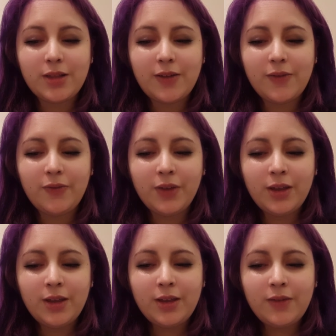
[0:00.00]
I've
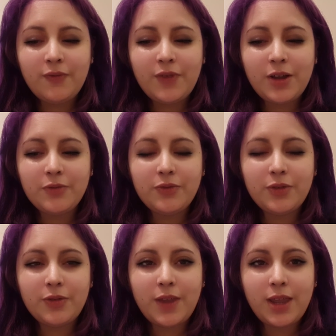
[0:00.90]
found
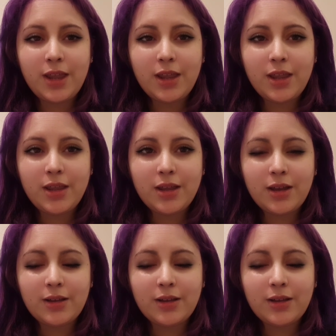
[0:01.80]
that they